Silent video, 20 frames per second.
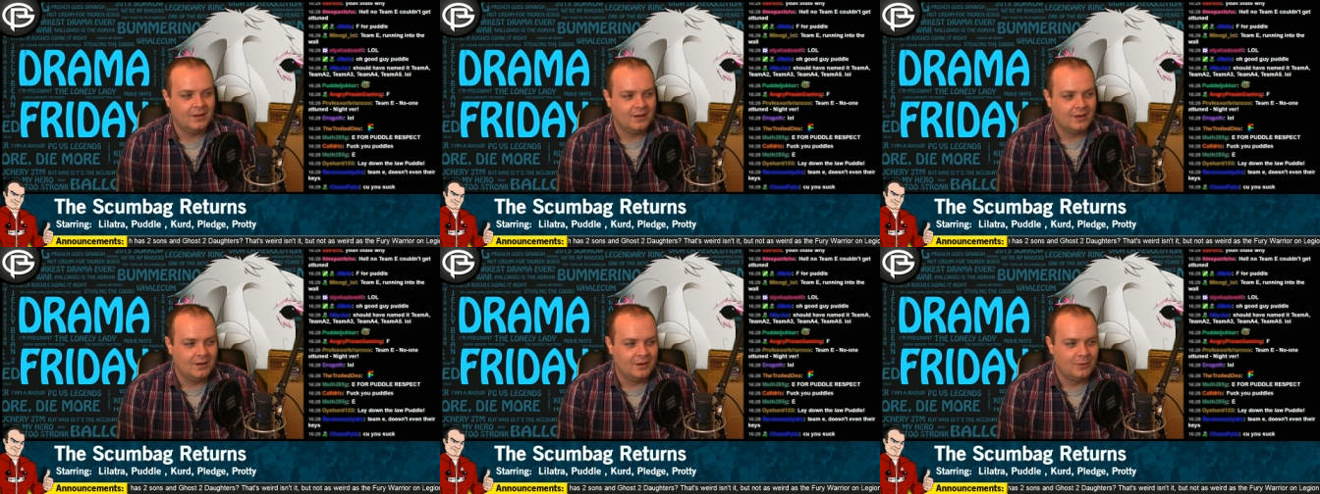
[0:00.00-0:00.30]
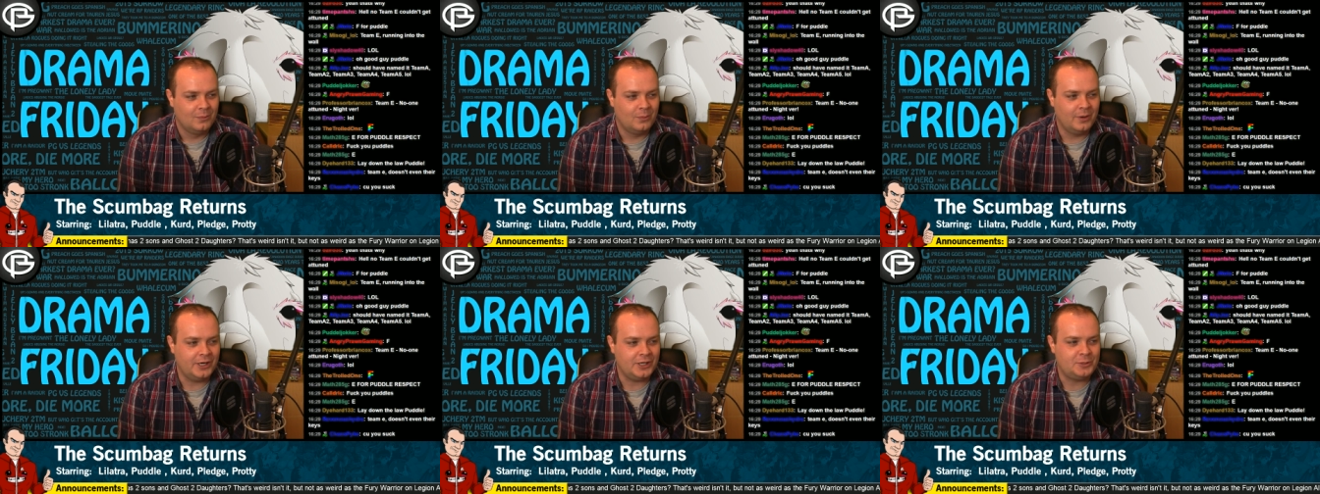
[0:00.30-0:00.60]

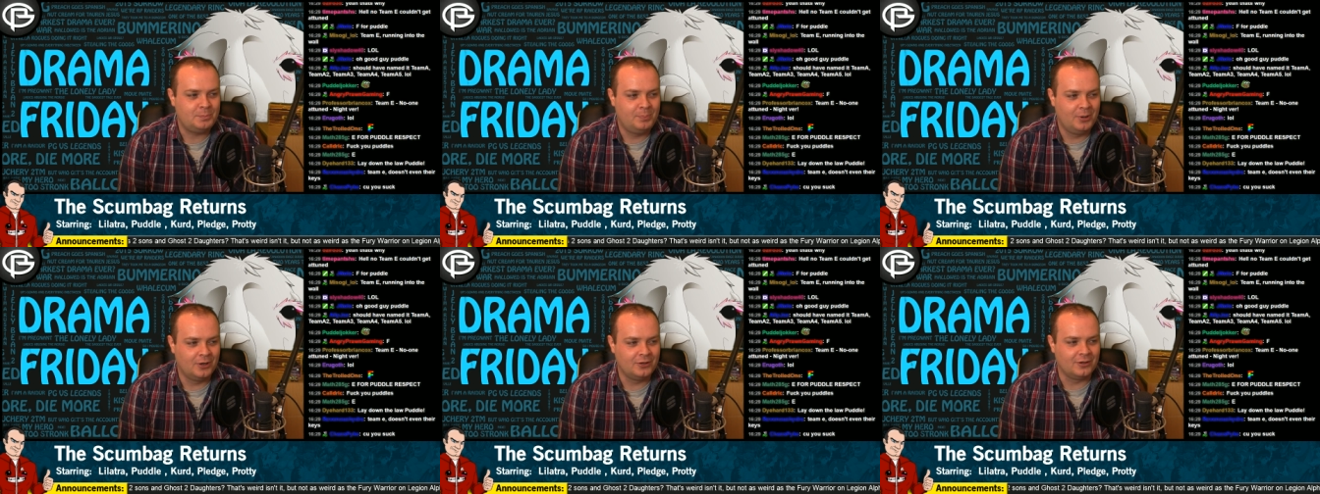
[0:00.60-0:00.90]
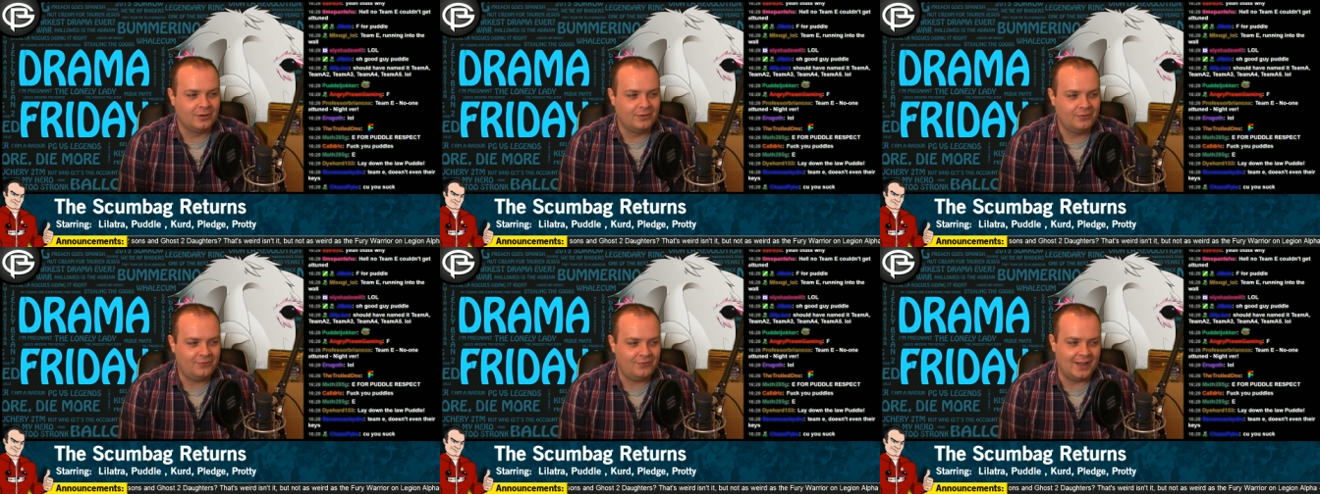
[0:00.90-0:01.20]
Which
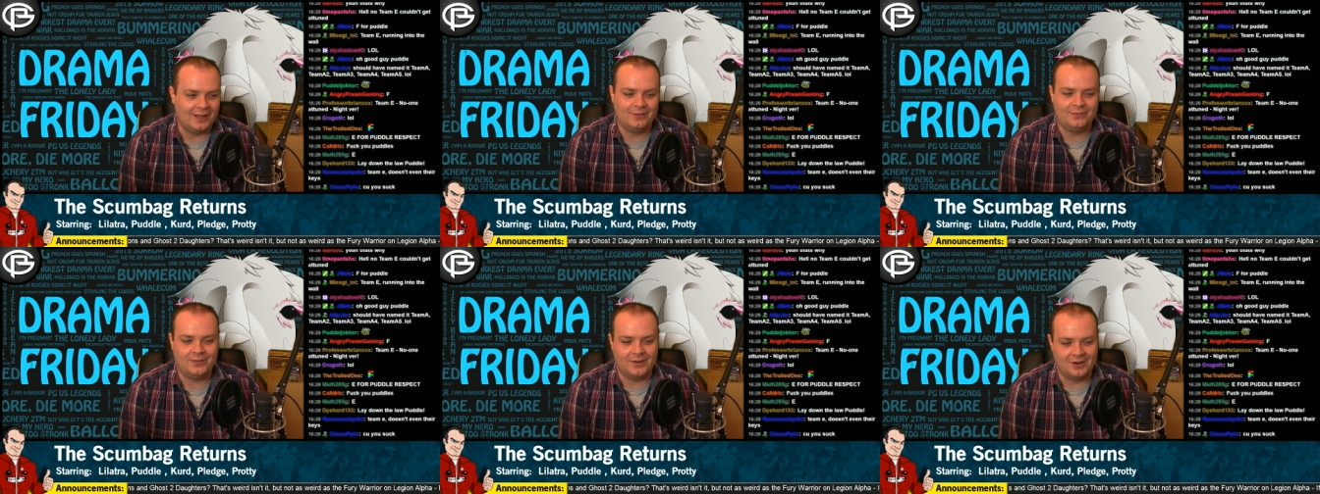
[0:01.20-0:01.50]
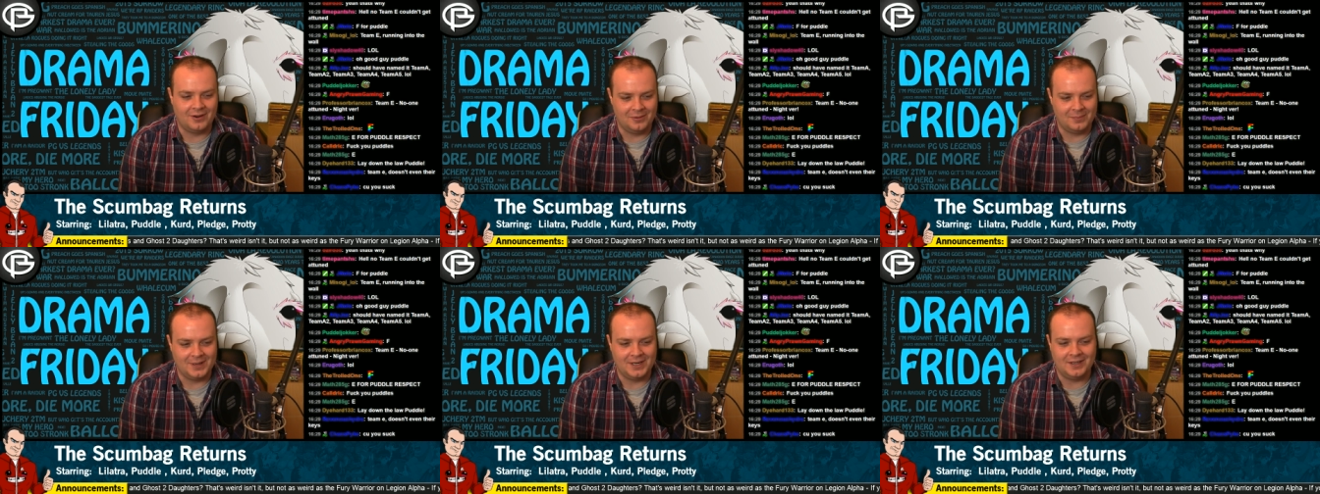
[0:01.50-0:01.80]
Puddle fell for
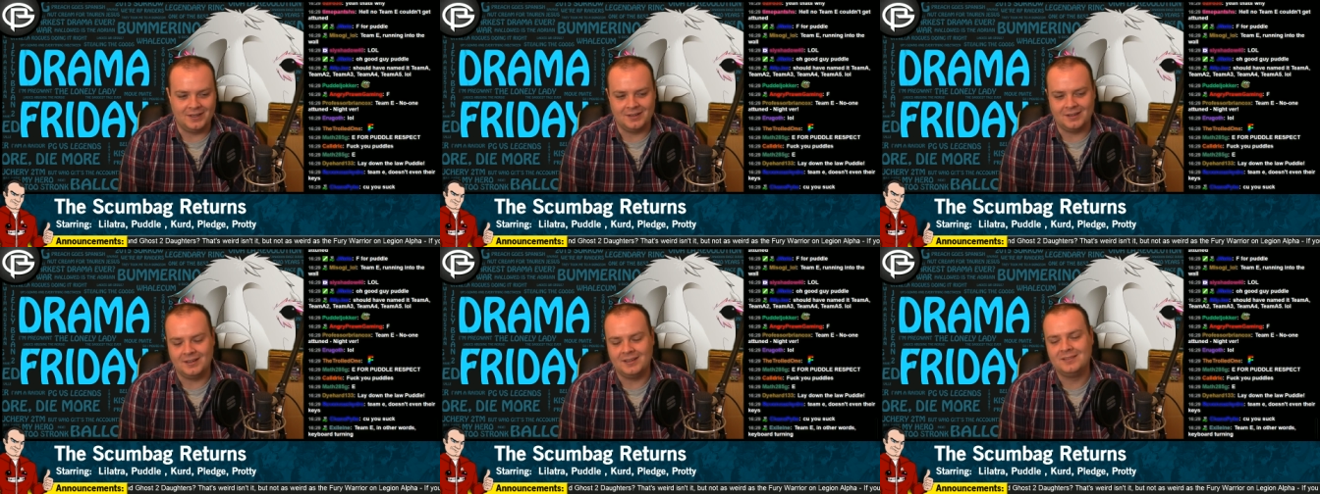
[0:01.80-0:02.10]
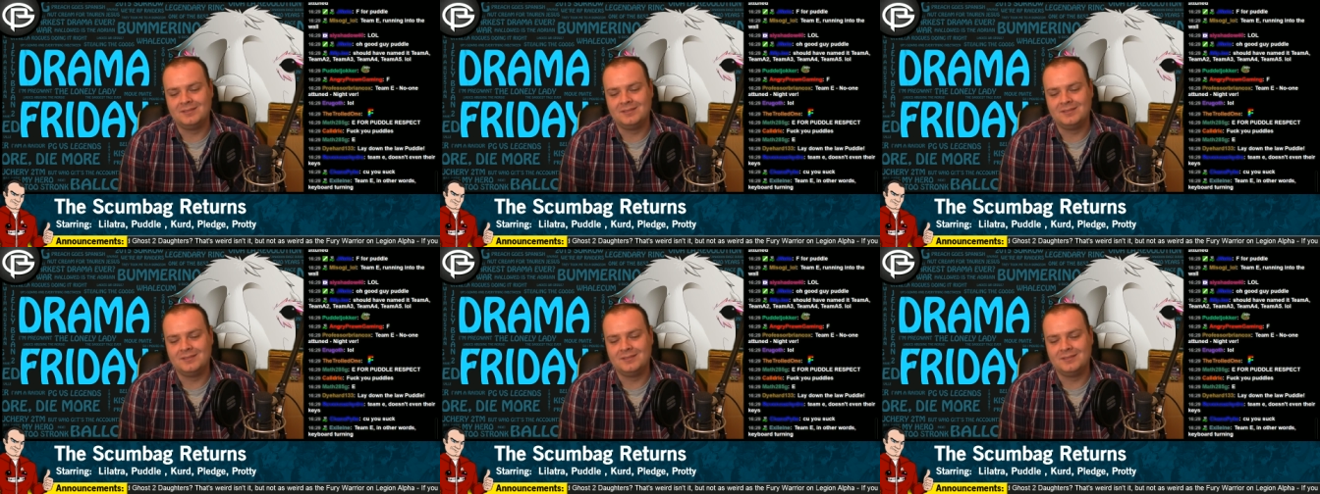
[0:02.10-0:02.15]
immediately.